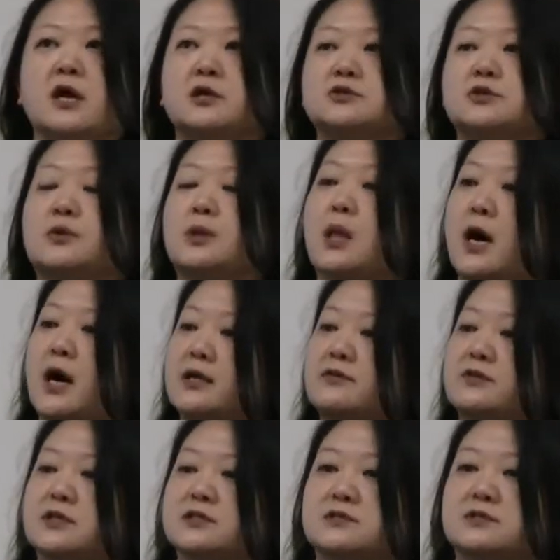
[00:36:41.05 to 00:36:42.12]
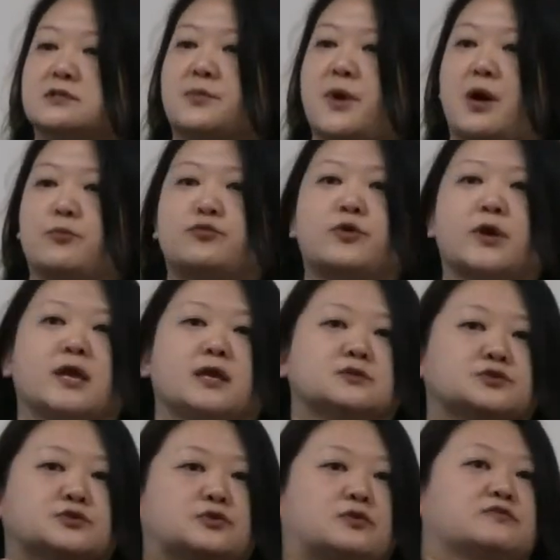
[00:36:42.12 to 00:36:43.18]
So, a lot of this is about bringing
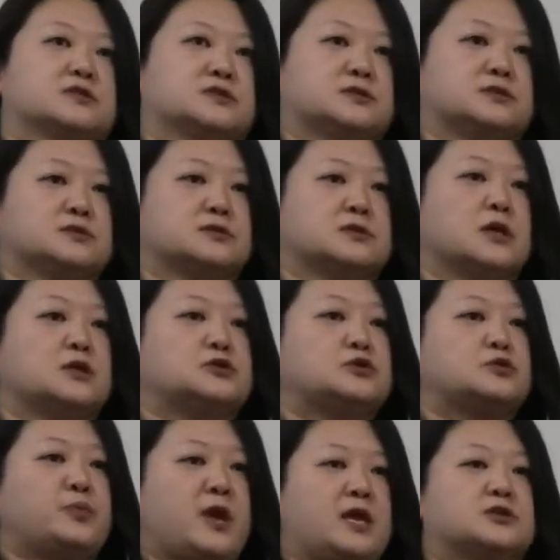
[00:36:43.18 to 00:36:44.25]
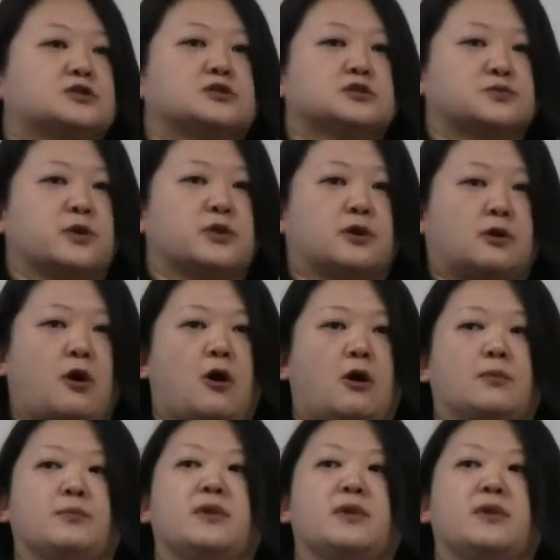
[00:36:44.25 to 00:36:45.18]
services to patients where there are,